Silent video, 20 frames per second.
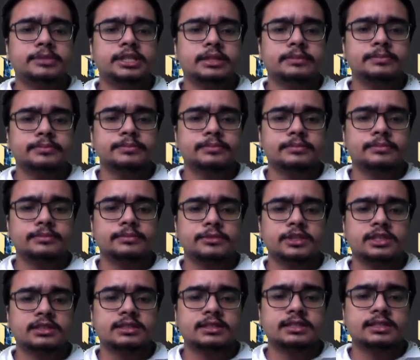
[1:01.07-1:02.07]
cmd,
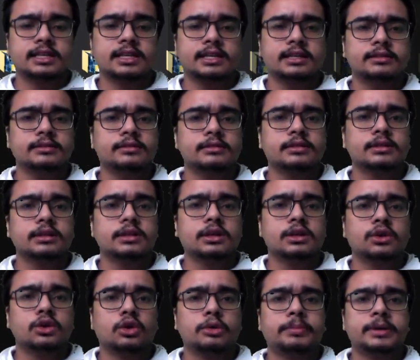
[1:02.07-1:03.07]
just a second,
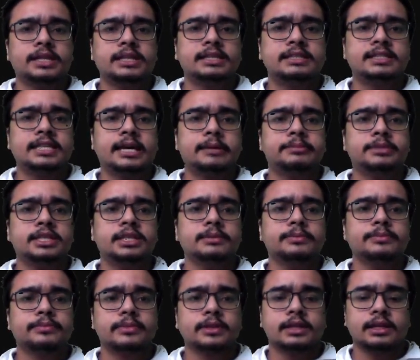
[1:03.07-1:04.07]
open the
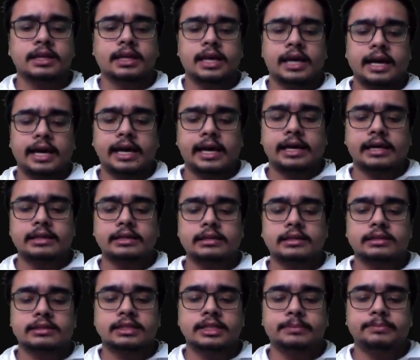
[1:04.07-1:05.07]
cmd
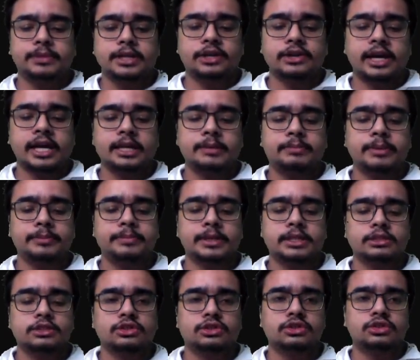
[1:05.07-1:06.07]
and simply write
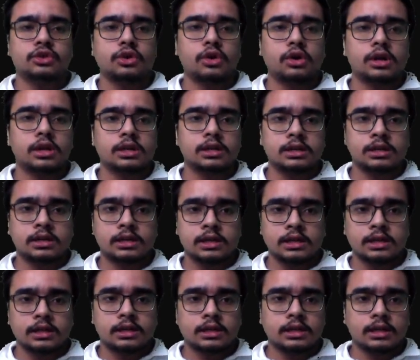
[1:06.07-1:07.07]
pip install,
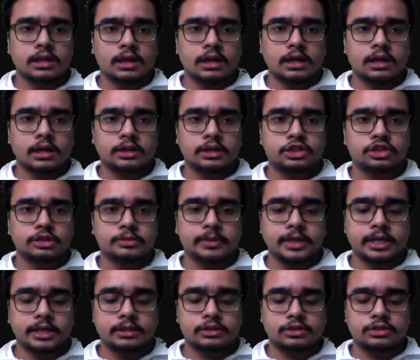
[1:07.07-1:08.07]

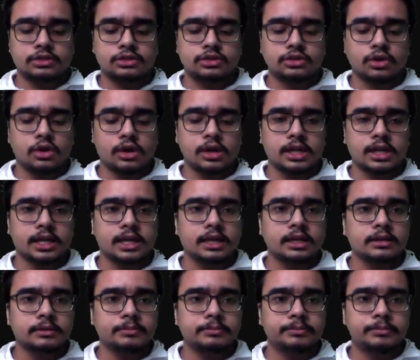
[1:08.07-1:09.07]
should be install
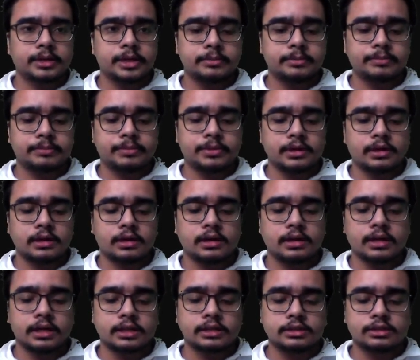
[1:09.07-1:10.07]
here, pip
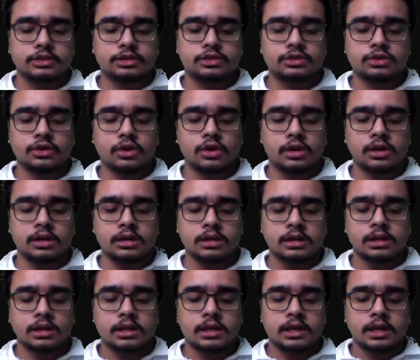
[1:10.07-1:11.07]
install,